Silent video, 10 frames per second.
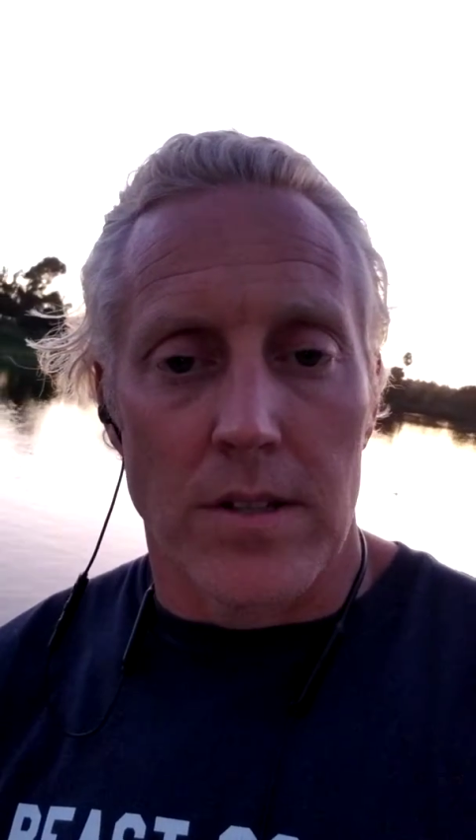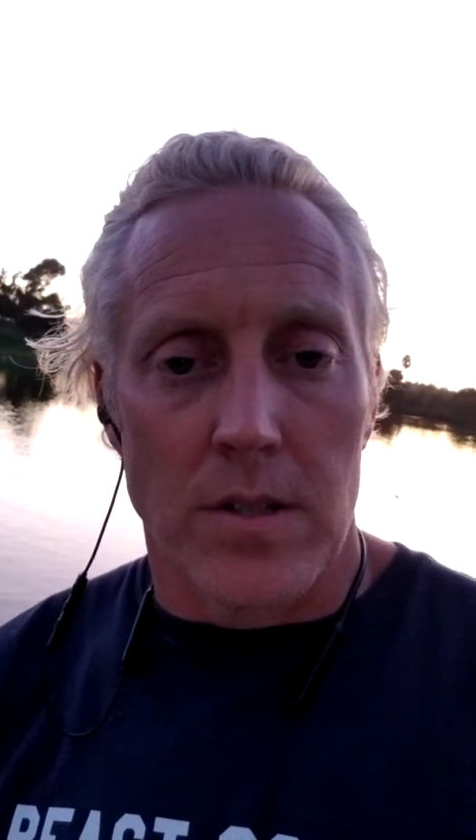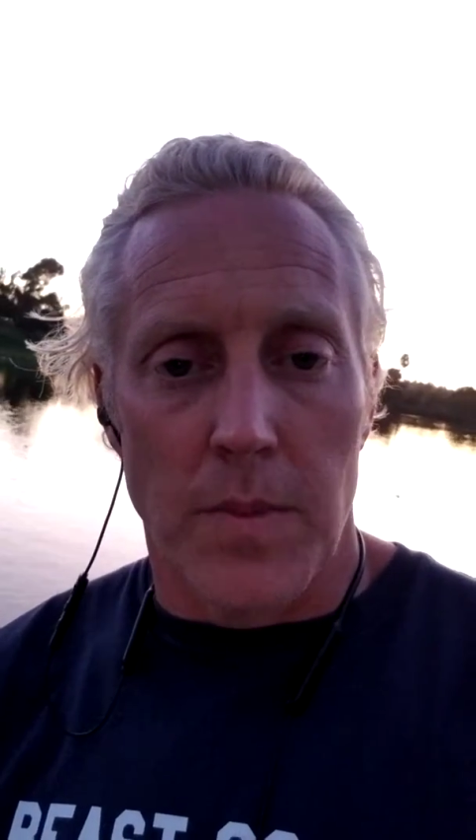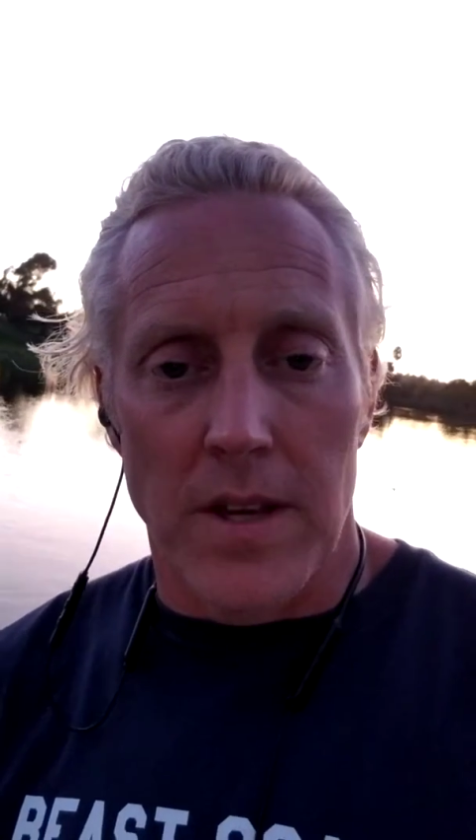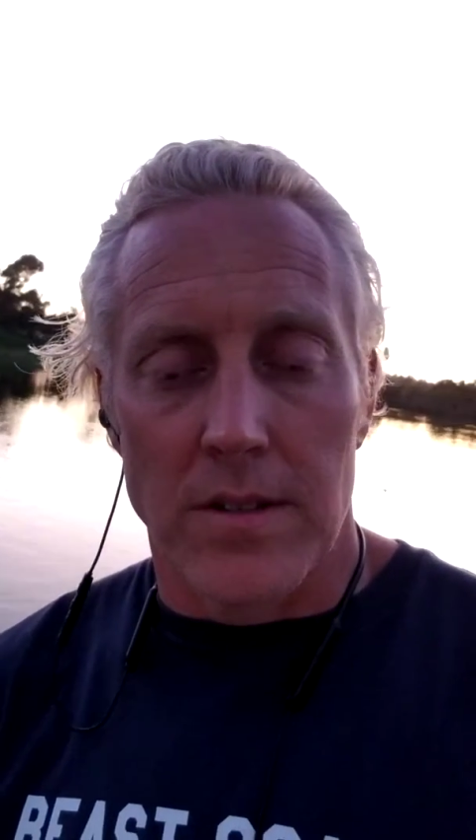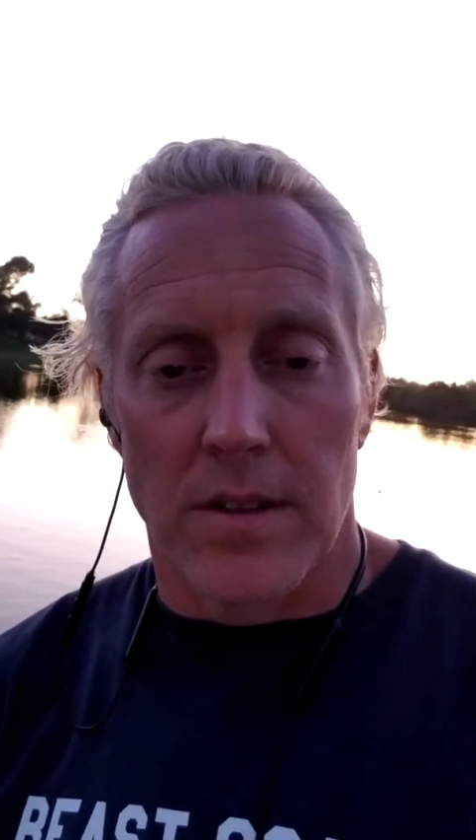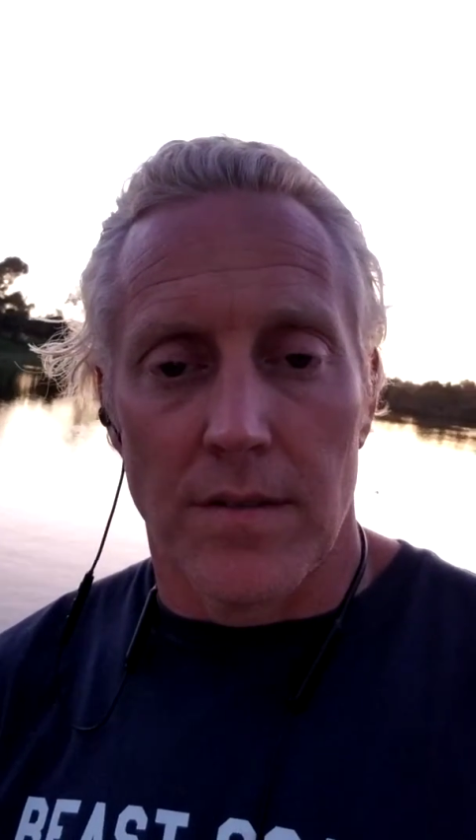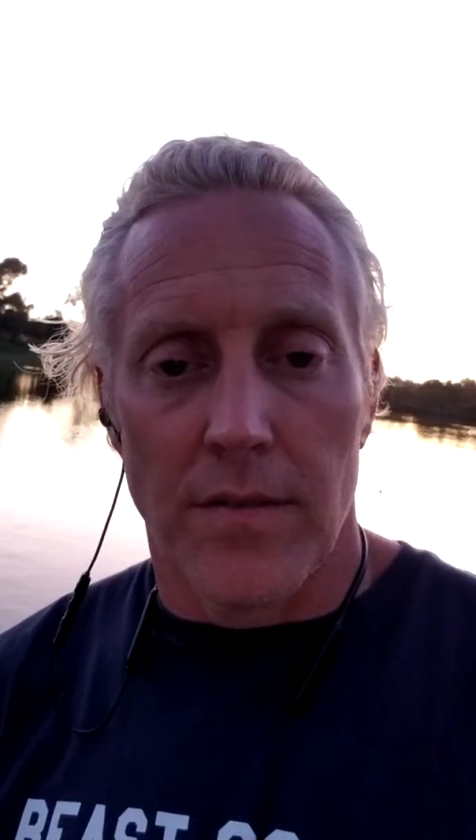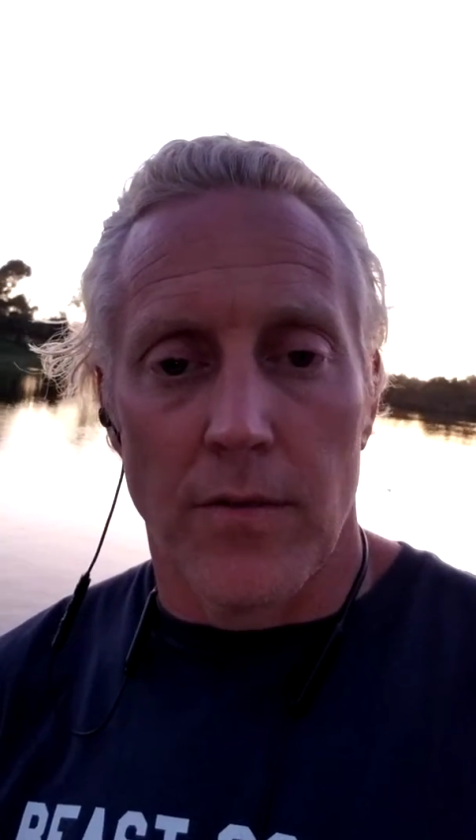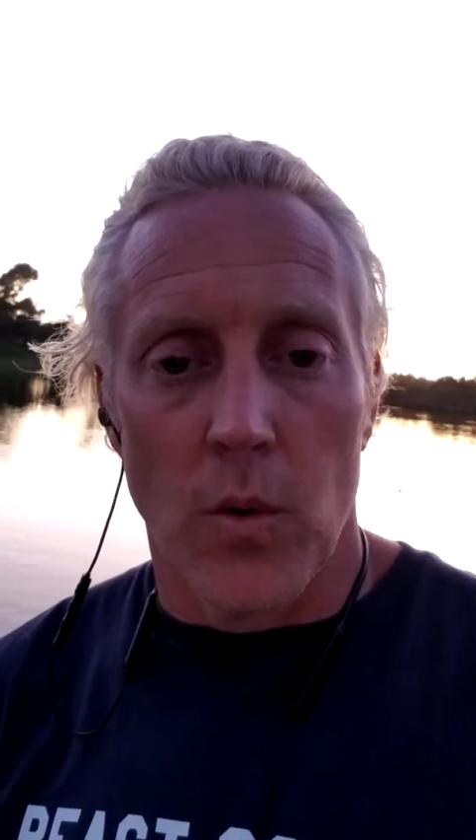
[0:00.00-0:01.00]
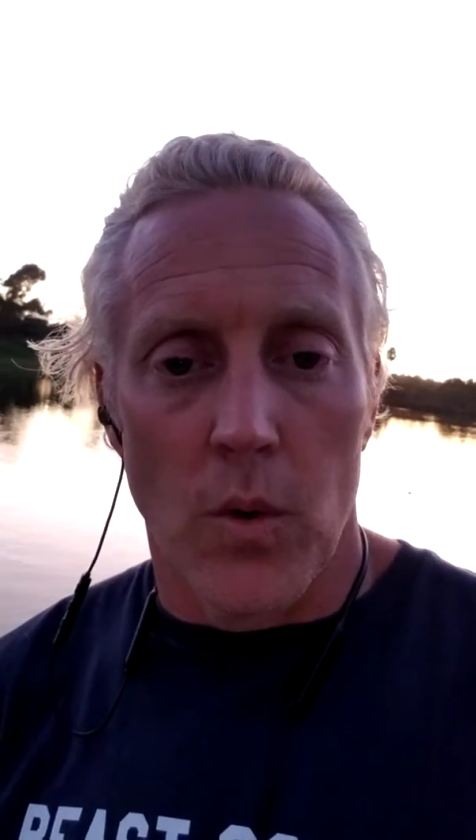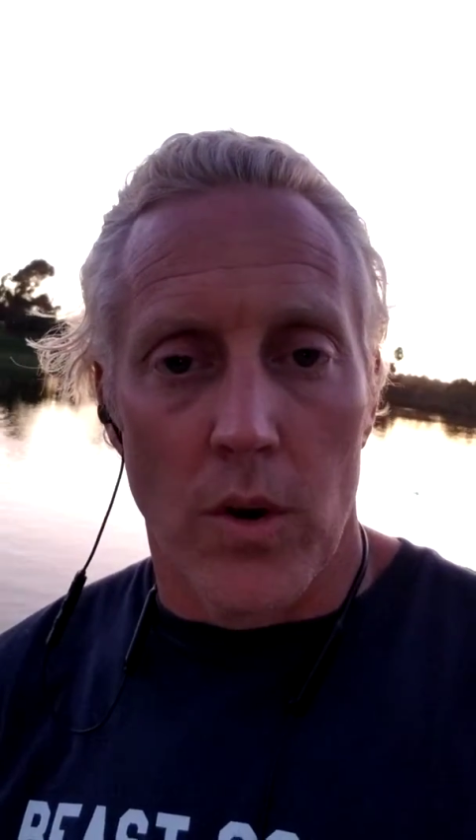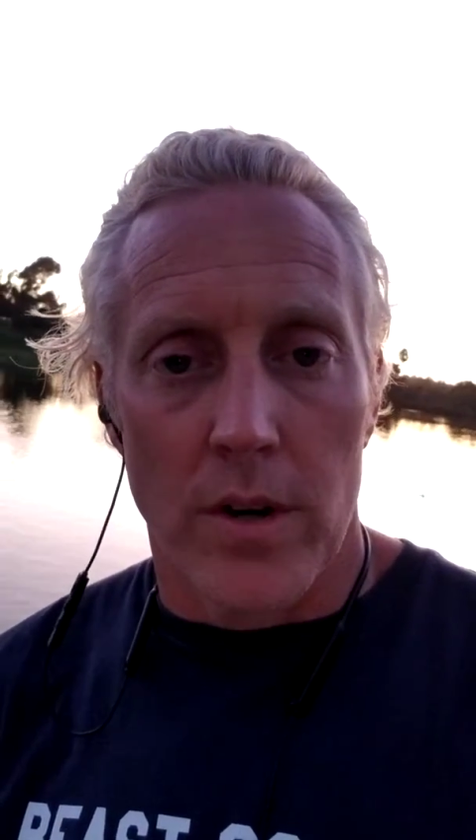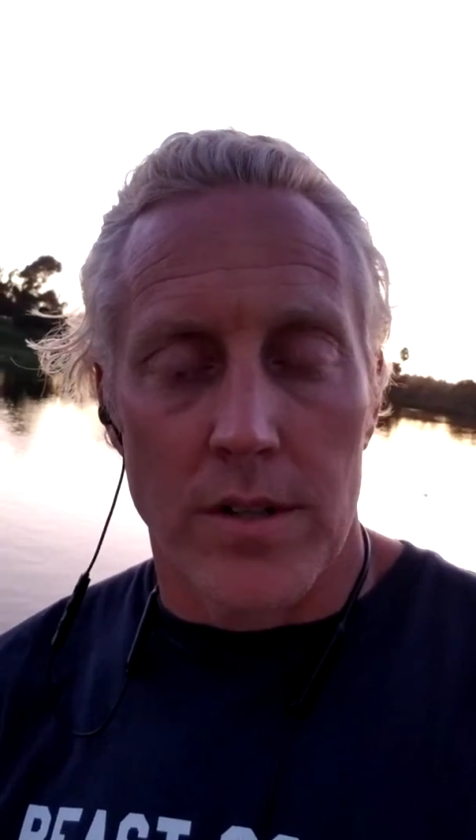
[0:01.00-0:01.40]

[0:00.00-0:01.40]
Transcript: It's basically for